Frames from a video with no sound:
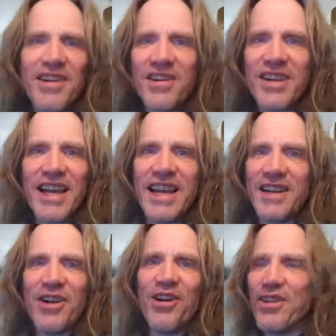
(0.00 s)
okay,
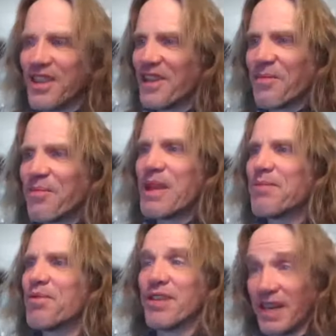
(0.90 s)
calling other
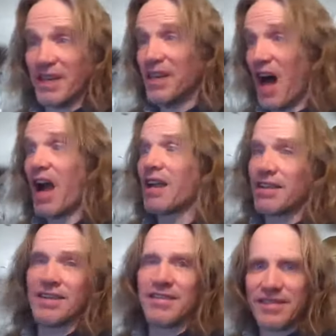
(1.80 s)
people an
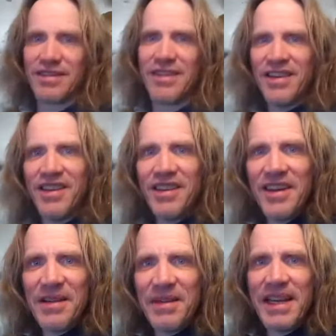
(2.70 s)
nihilist.
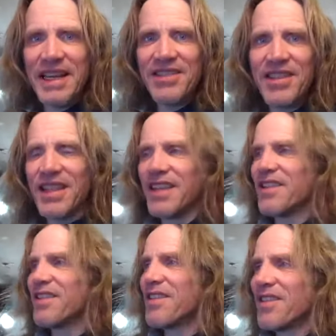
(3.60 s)
I mean, he's the,
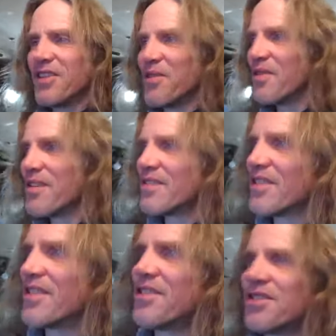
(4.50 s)
you know, it's
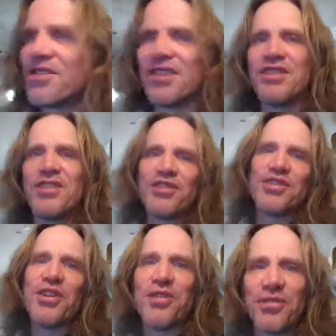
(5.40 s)
just, it's just such a
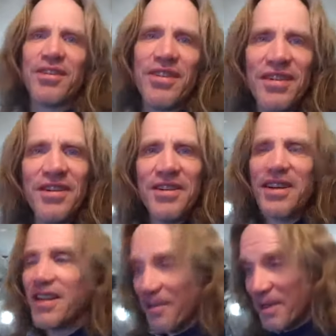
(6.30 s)
joke.
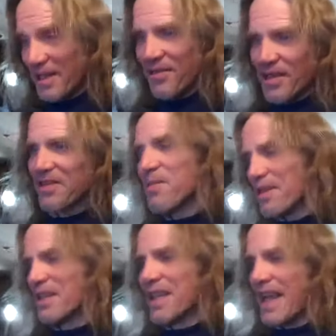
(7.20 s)
I mean, I
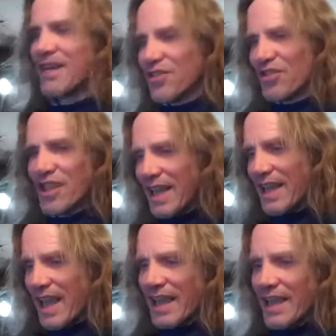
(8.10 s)
mean, you can't just
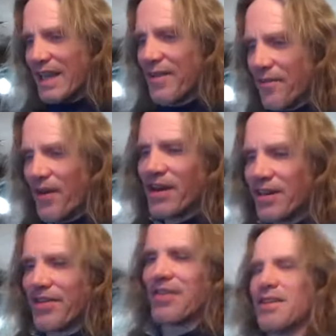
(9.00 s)
can't, can't get any
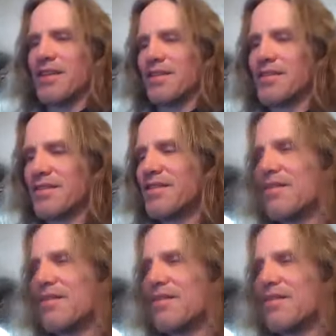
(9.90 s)
funnier than this.